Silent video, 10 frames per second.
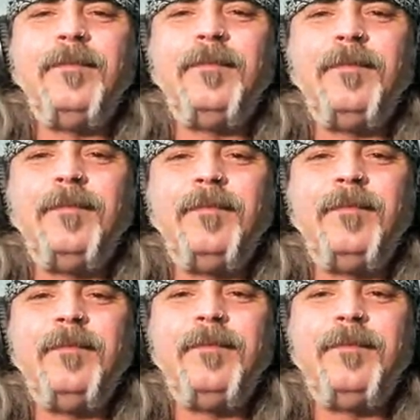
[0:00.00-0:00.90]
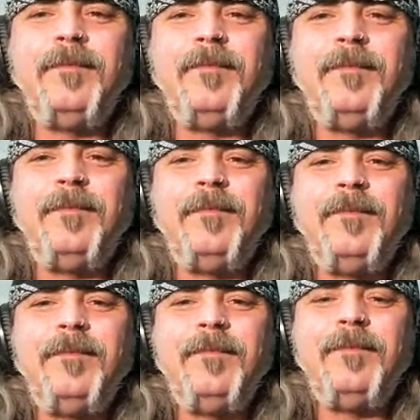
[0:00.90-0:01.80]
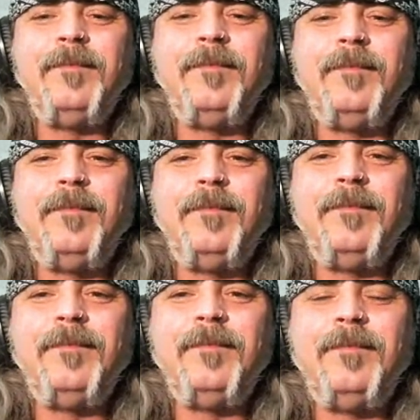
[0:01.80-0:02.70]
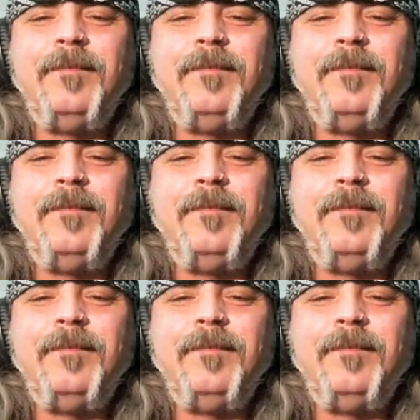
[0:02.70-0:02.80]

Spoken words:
(not speaking)